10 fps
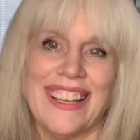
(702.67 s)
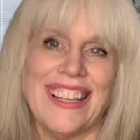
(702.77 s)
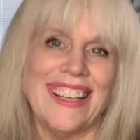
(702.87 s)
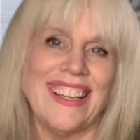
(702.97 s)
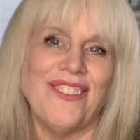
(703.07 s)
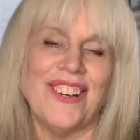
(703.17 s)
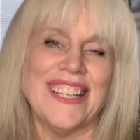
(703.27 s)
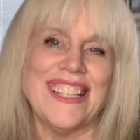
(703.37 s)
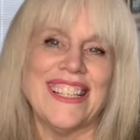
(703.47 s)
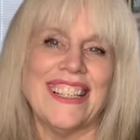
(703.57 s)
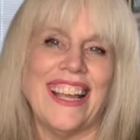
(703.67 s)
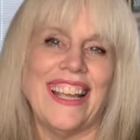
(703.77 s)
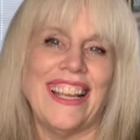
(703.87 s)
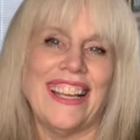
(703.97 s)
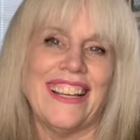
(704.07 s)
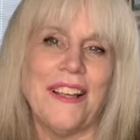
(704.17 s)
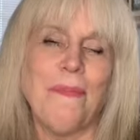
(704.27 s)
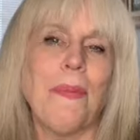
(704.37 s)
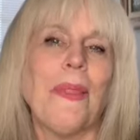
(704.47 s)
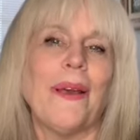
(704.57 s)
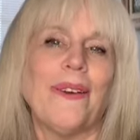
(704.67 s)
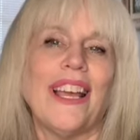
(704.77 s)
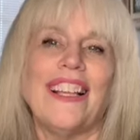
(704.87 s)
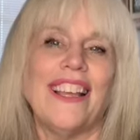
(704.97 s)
was like, okay,